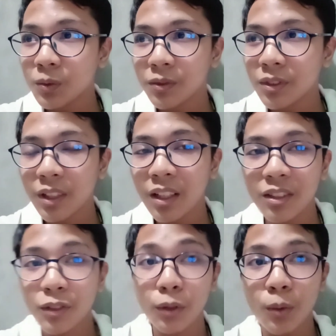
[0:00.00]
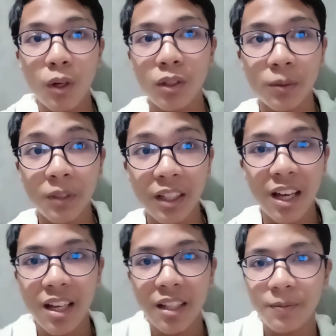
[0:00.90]
That is so awesome that
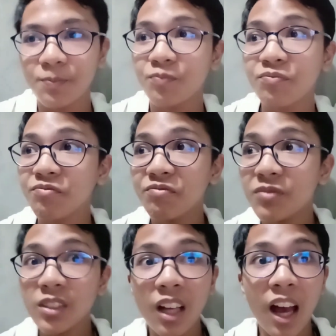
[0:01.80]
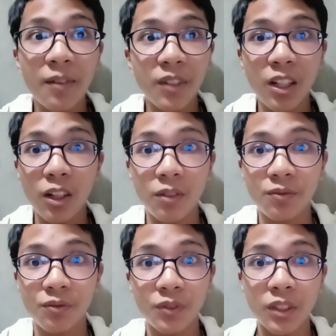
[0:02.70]
I have a lot of
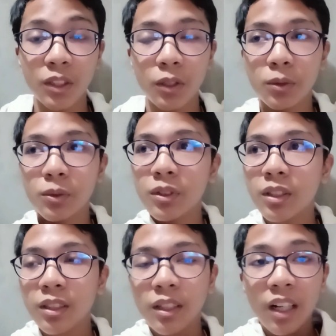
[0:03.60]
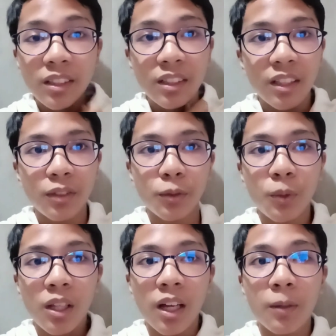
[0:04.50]
video ideas
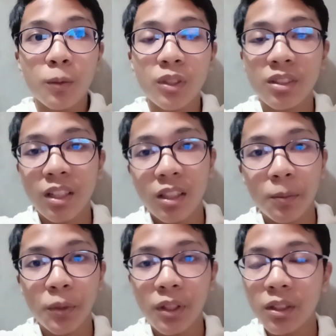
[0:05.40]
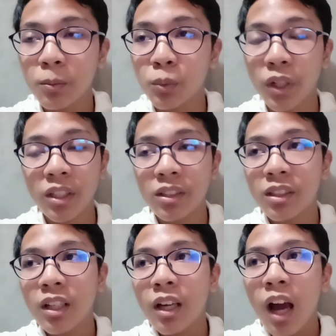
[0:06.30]
while I was taking a break.
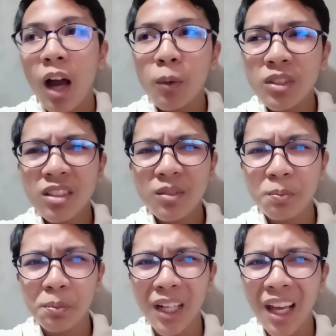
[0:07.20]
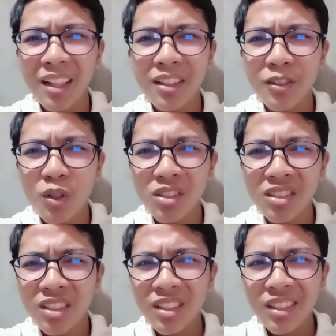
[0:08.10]
I wasn't planning on
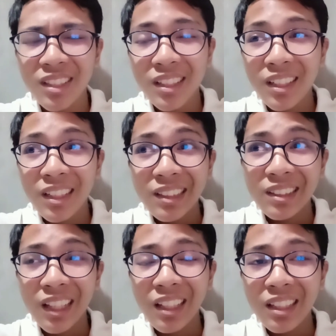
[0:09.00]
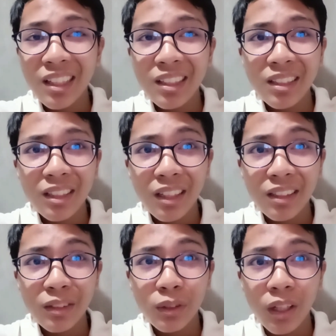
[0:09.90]
taking
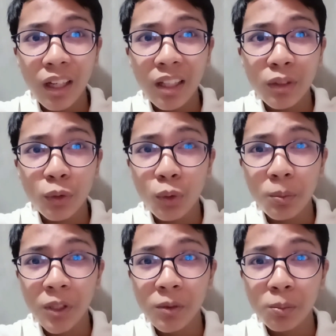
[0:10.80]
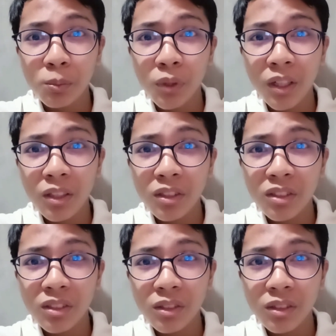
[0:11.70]
a two month break
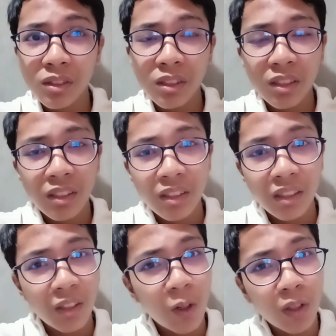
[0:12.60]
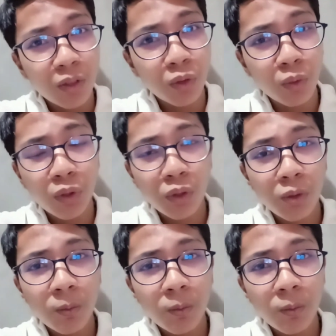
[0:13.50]
on YouTube